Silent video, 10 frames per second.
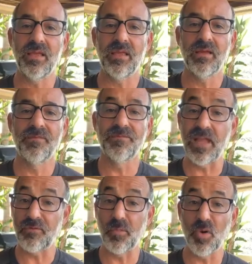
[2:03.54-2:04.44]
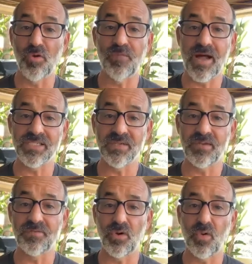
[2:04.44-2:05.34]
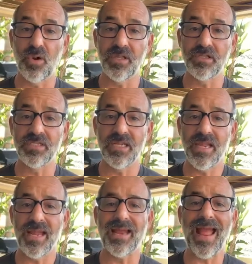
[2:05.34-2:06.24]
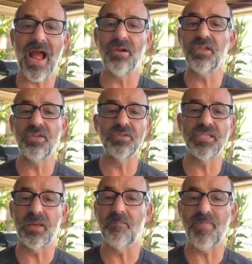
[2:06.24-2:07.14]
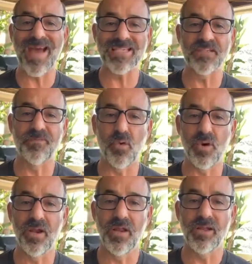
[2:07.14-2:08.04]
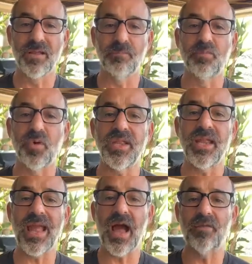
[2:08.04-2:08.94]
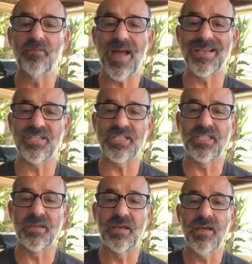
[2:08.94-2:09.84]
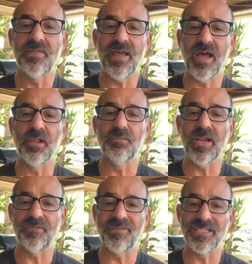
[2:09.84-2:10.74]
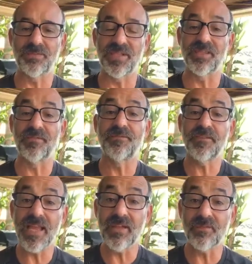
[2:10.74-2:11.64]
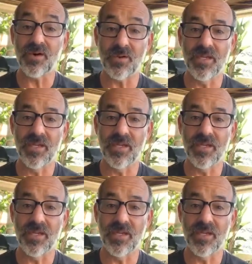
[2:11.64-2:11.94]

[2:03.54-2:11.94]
flavor profiles of different oils and how to use them best for bringing out not just the health benefits, but the flavor